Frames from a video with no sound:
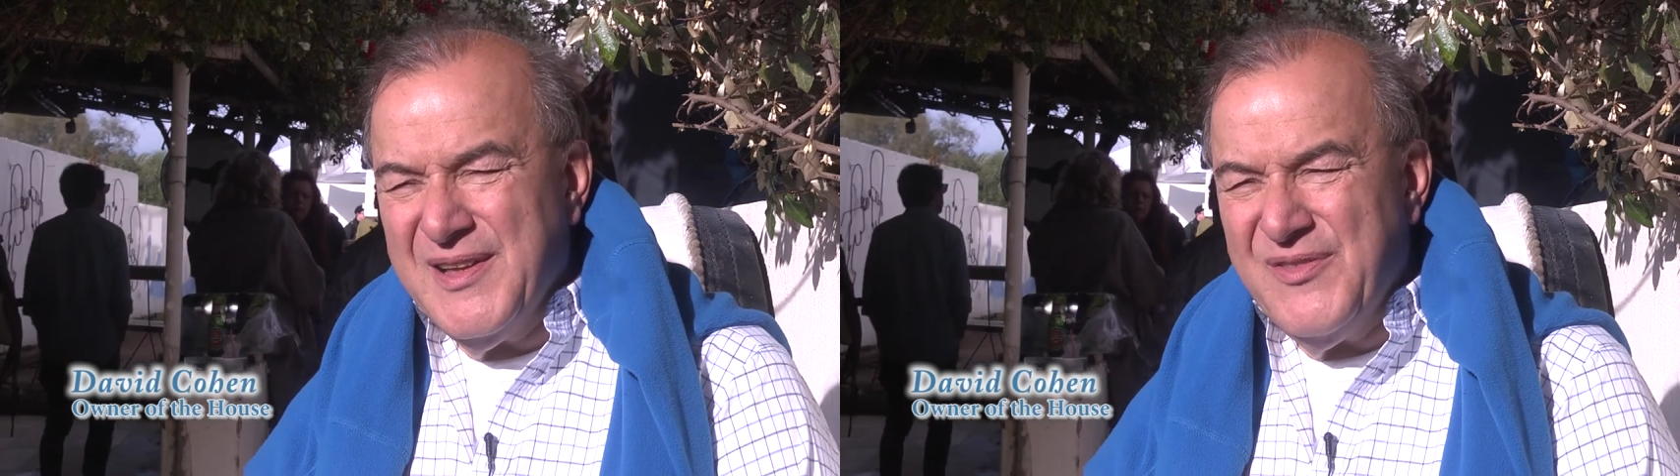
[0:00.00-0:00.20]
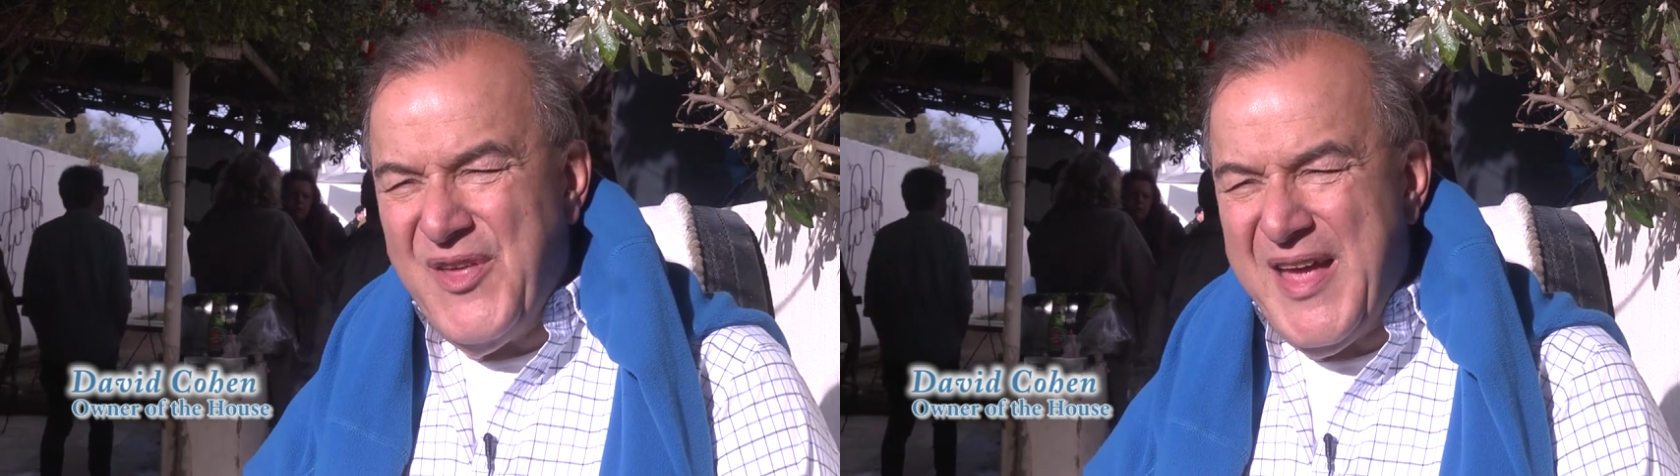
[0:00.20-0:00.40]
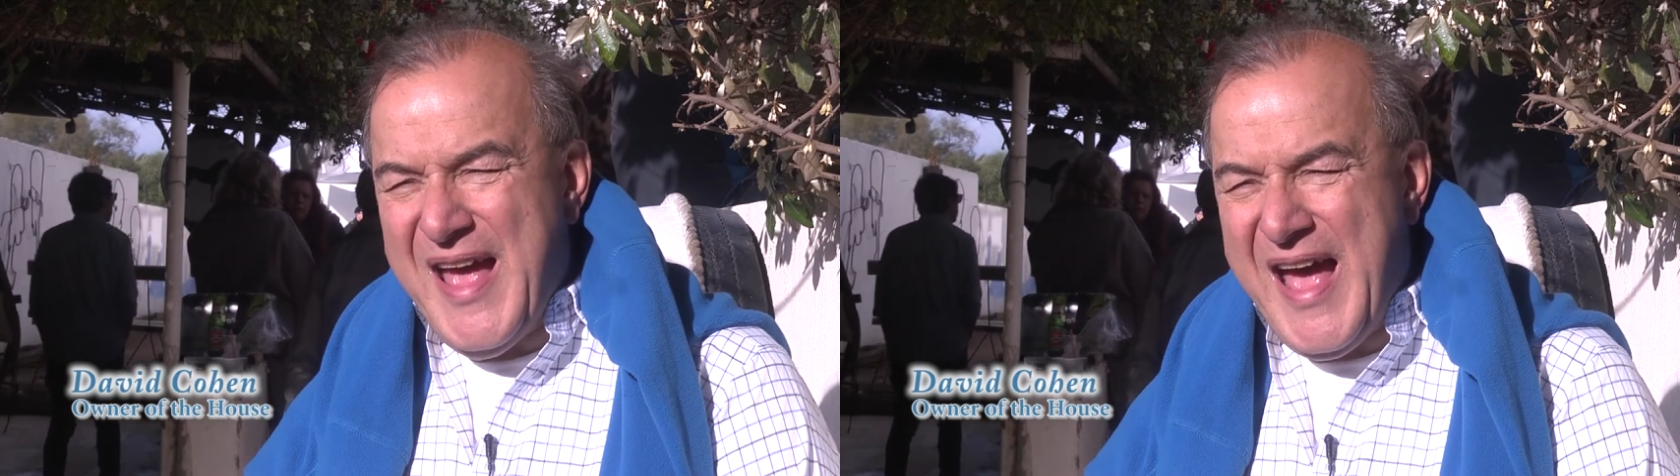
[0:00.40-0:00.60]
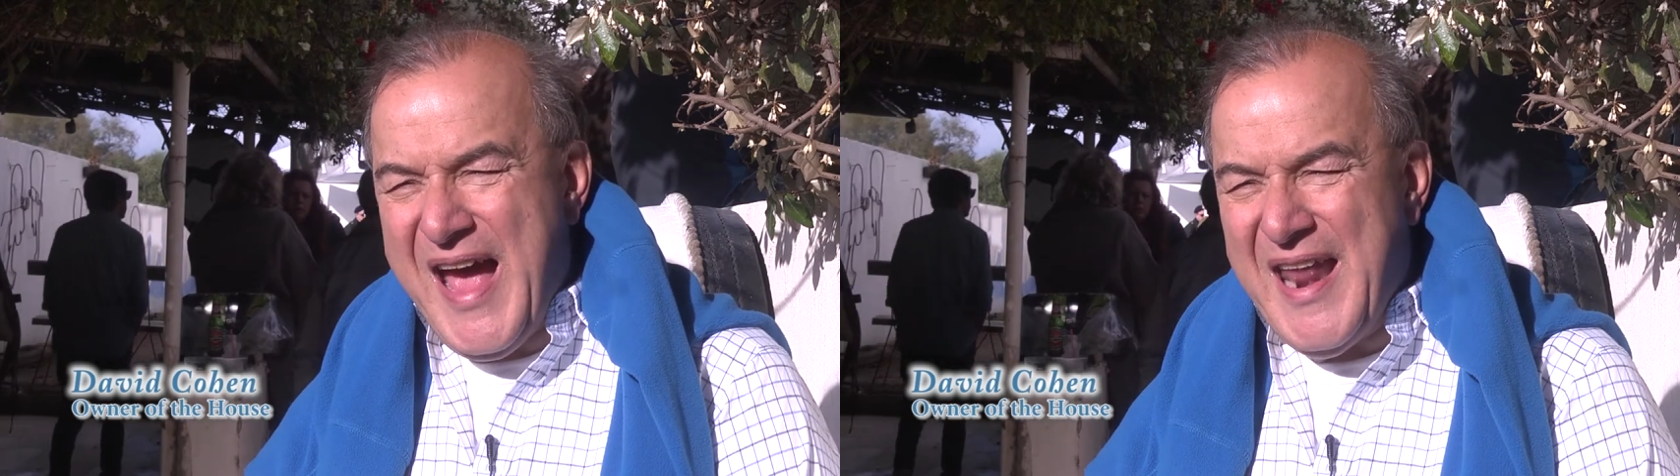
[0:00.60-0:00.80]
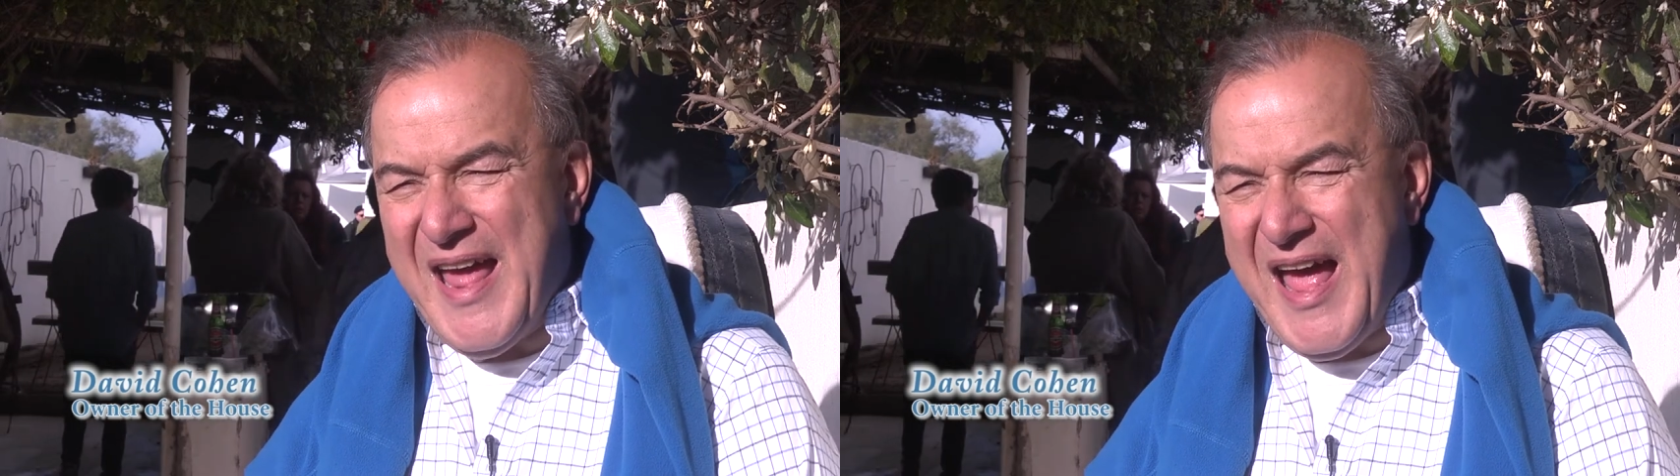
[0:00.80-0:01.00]
They
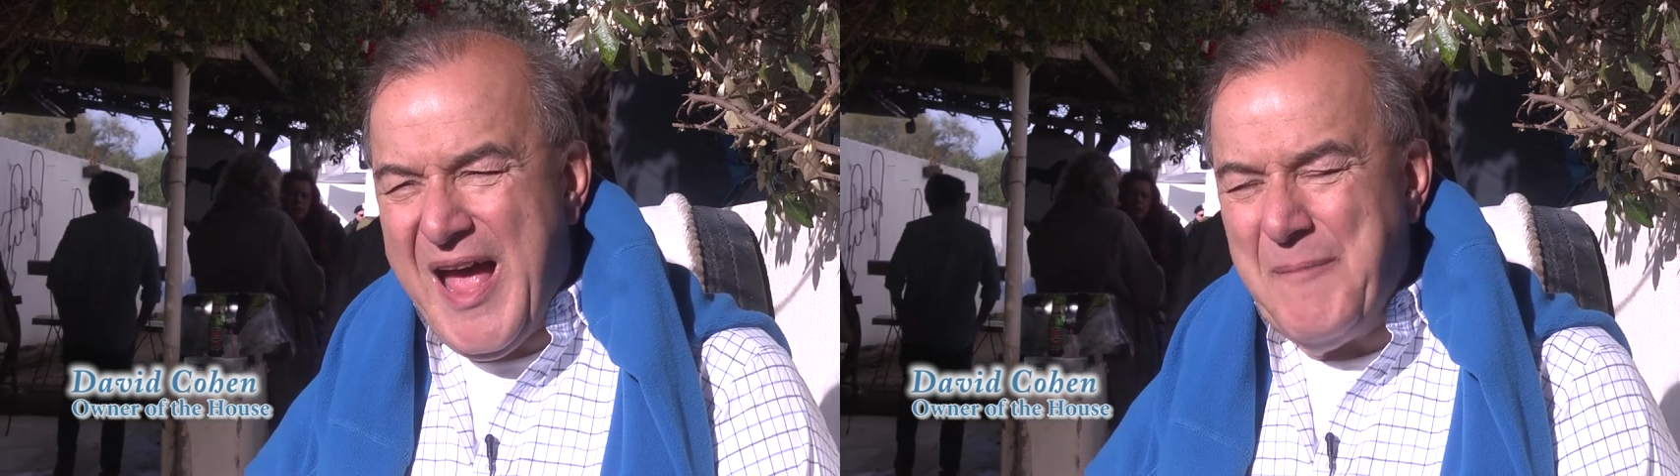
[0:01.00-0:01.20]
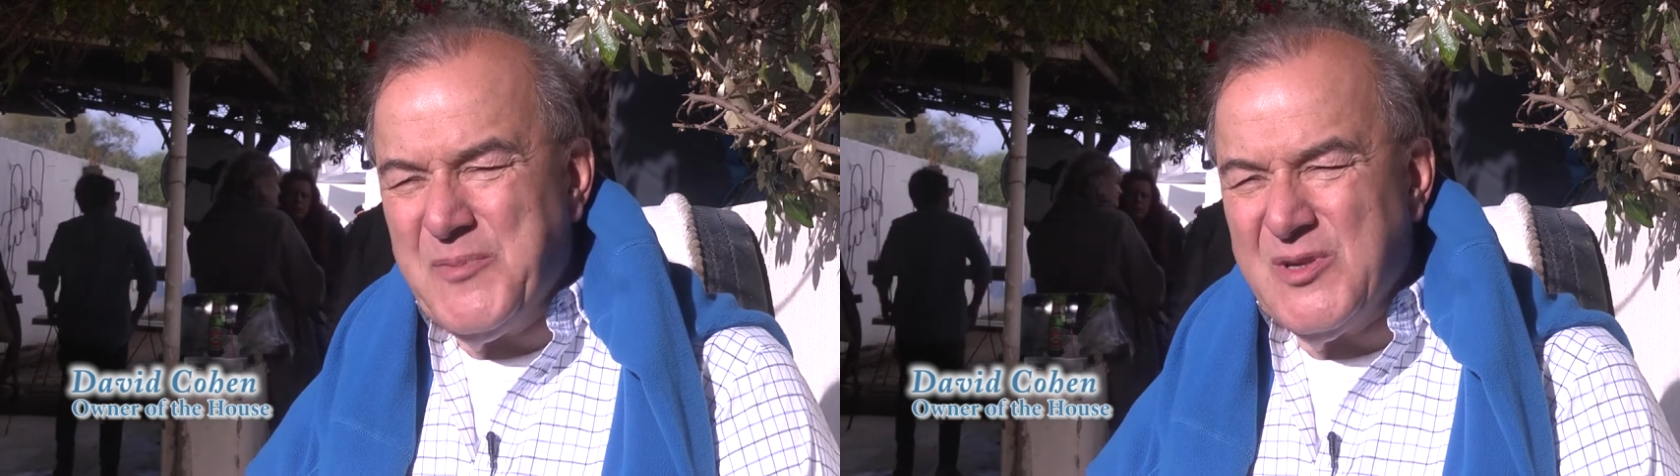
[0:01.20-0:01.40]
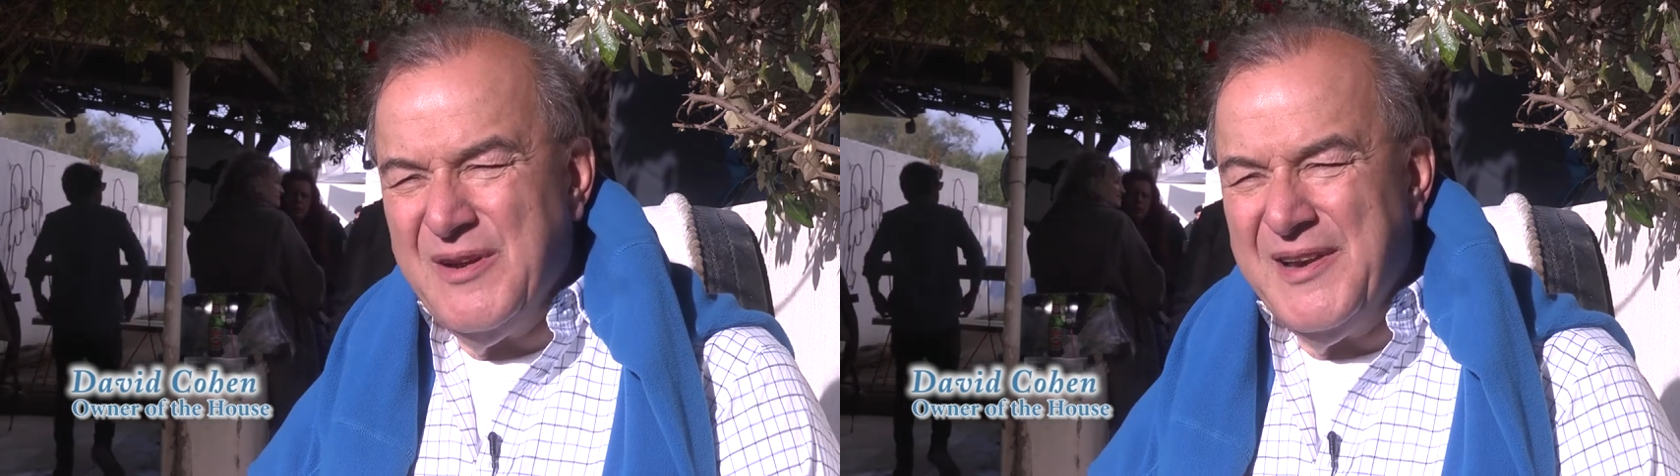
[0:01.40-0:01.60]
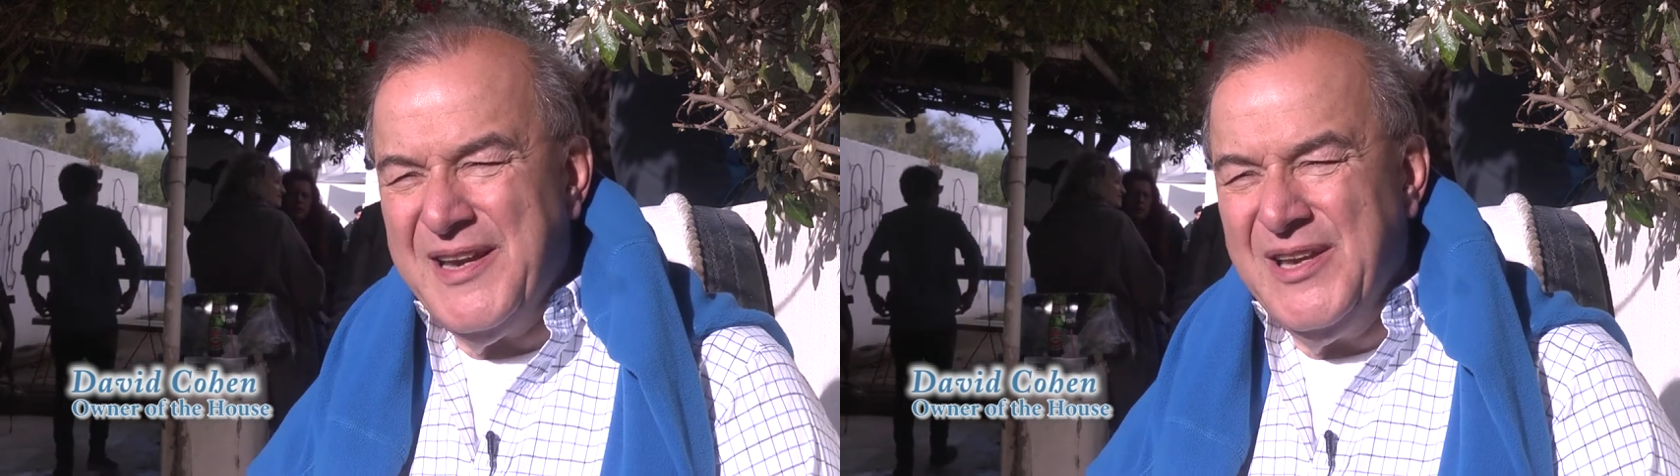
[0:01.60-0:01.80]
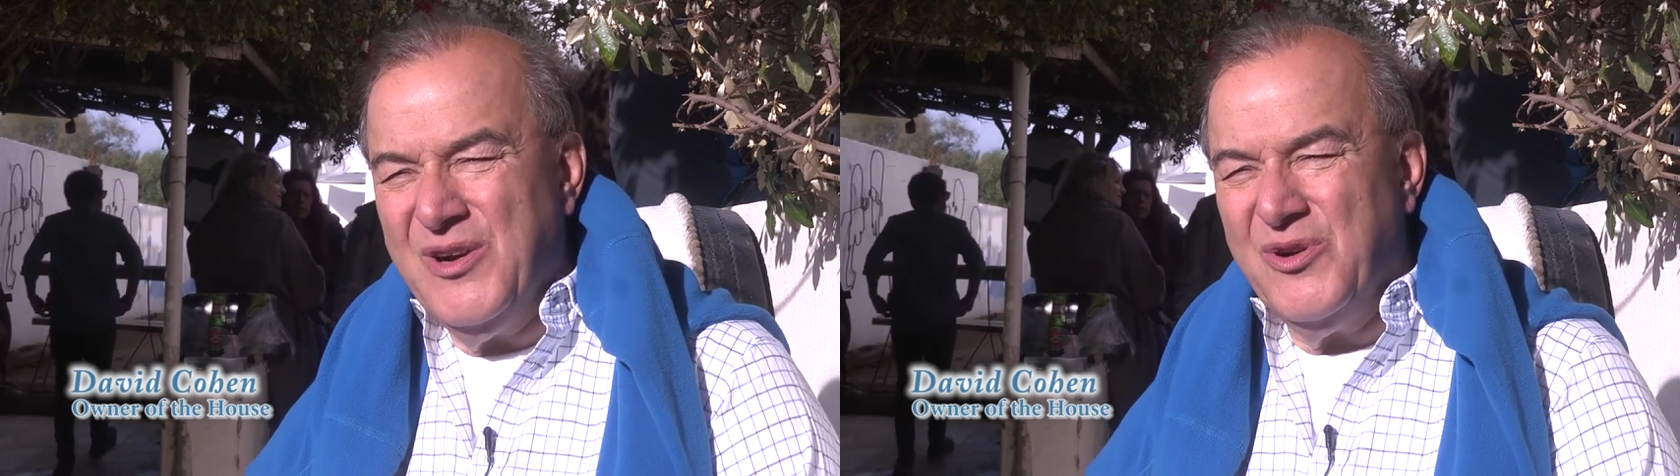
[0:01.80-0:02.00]
had absolutely
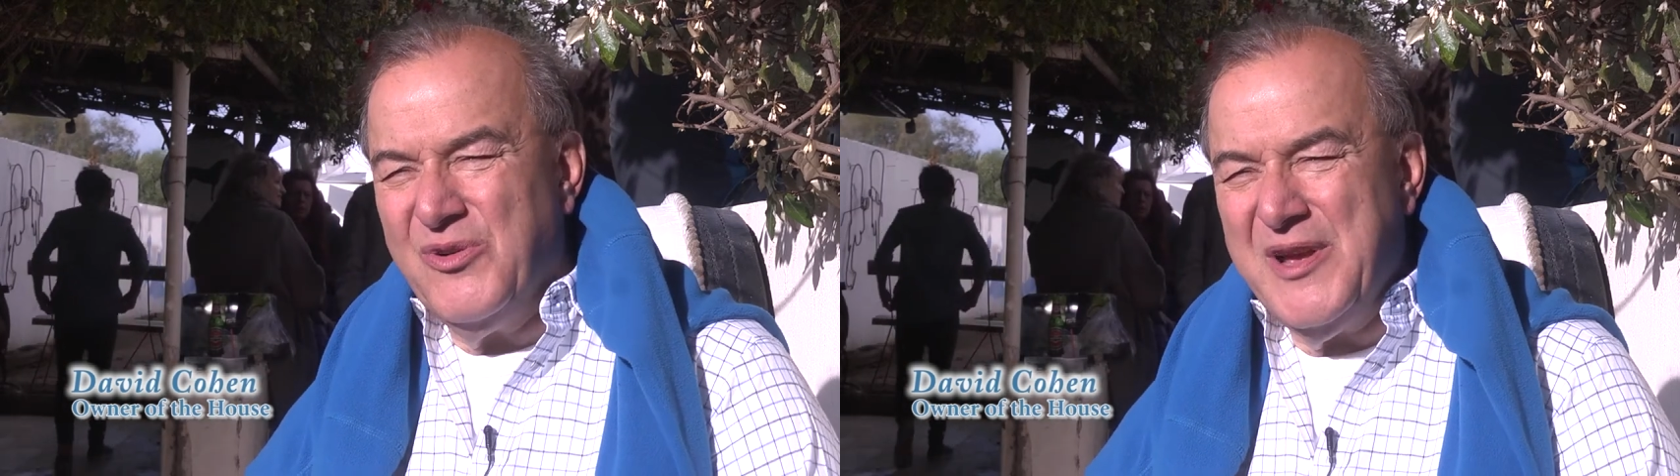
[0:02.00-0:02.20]
no